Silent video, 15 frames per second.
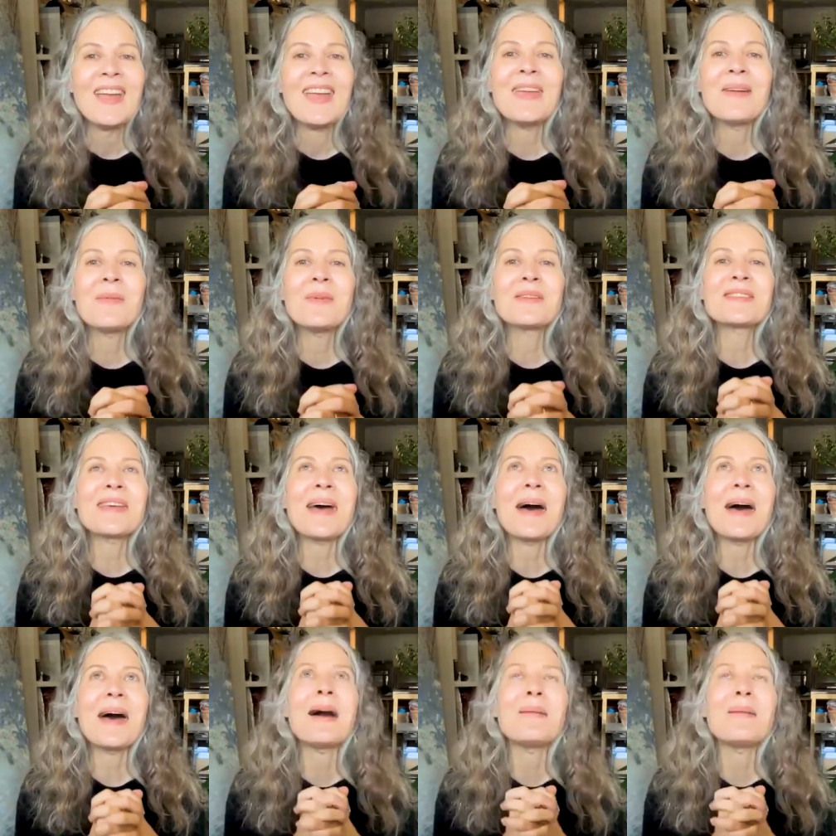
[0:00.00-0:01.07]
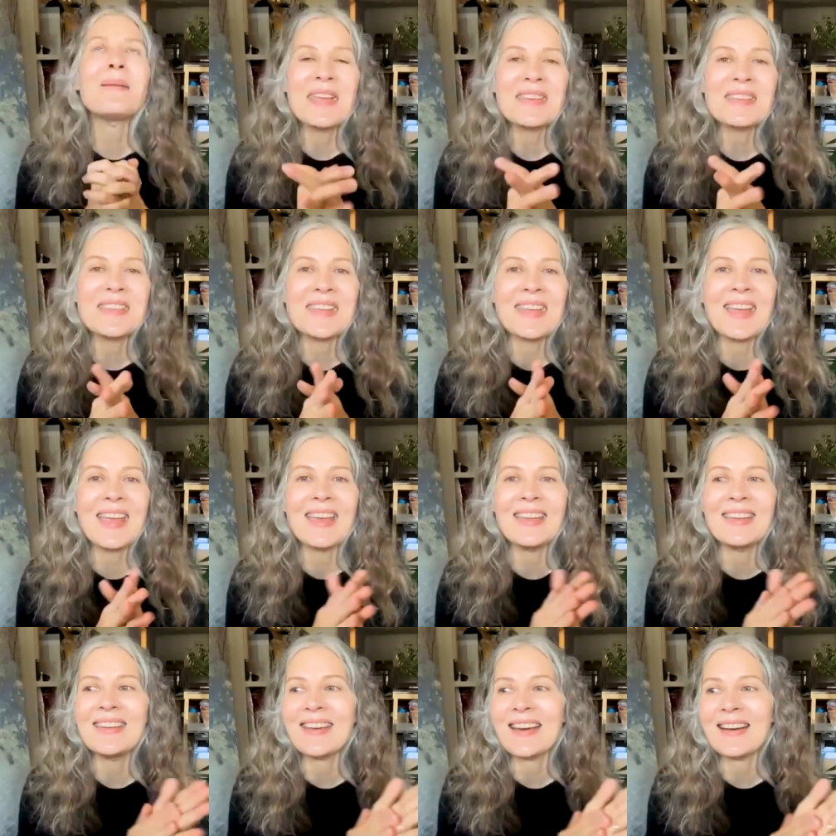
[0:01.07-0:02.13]
It was amazing.
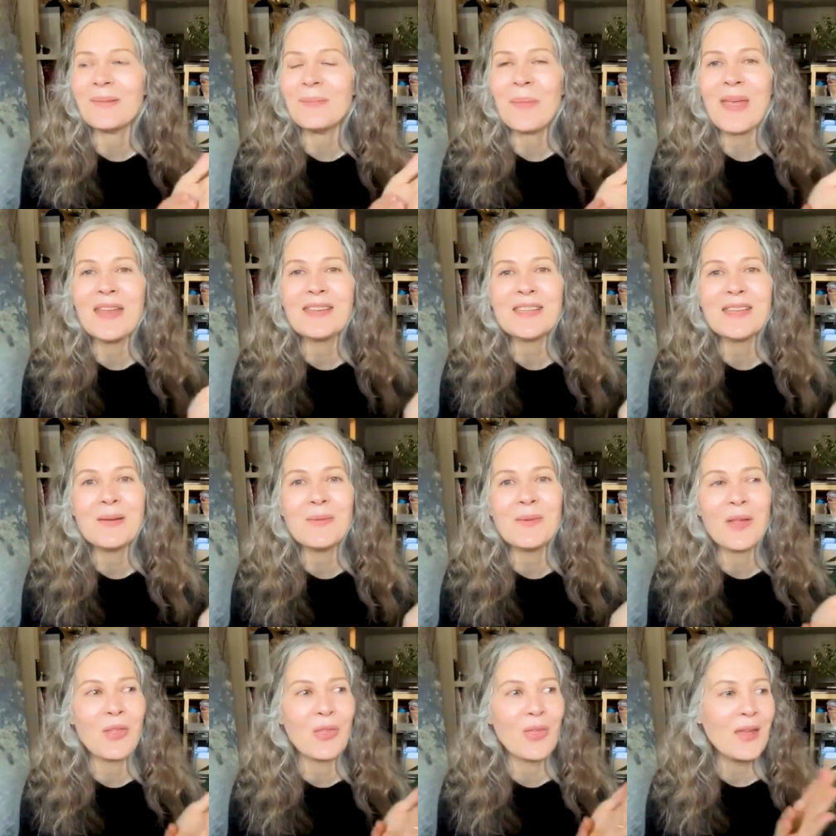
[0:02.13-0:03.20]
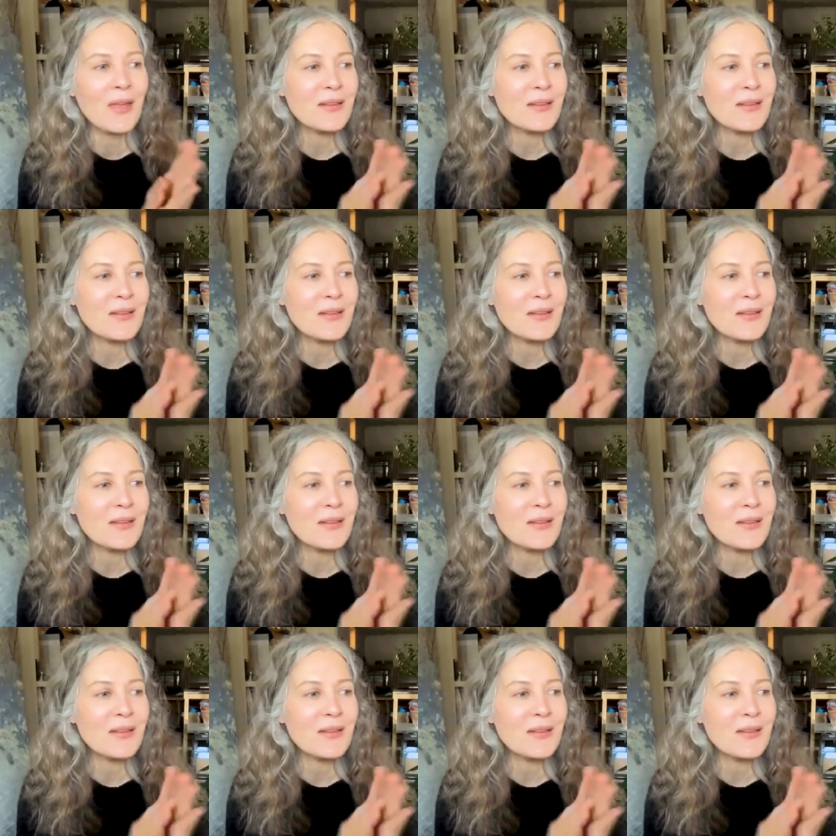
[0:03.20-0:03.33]
And um, painting with